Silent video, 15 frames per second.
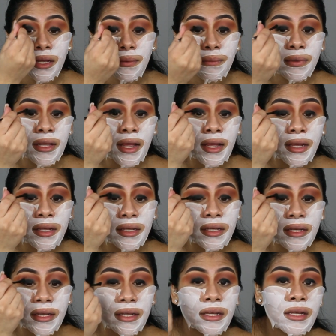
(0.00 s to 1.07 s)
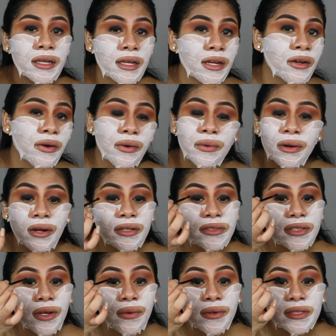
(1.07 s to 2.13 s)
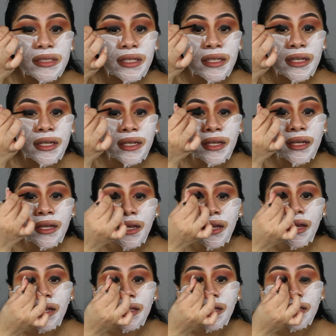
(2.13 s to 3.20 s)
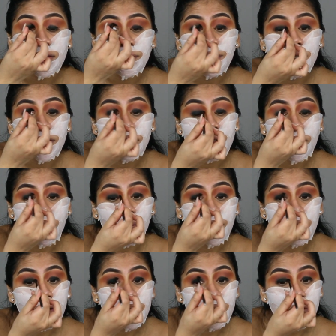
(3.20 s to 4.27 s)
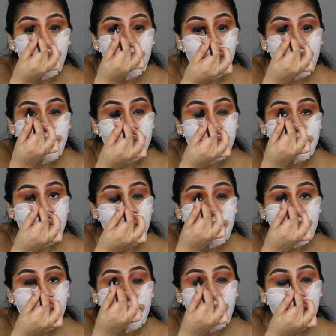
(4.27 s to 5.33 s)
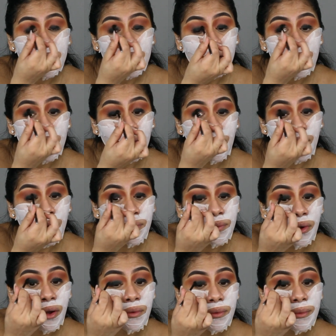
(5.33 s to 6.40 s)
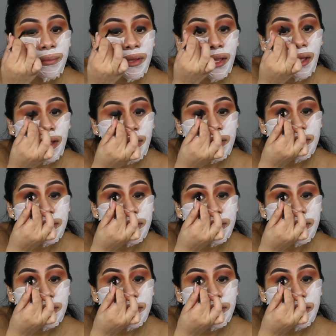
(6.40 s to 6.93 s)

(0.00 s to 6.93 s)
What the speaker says: black can go wrong so easily, and that's what you don't want to do, is go wrong with black.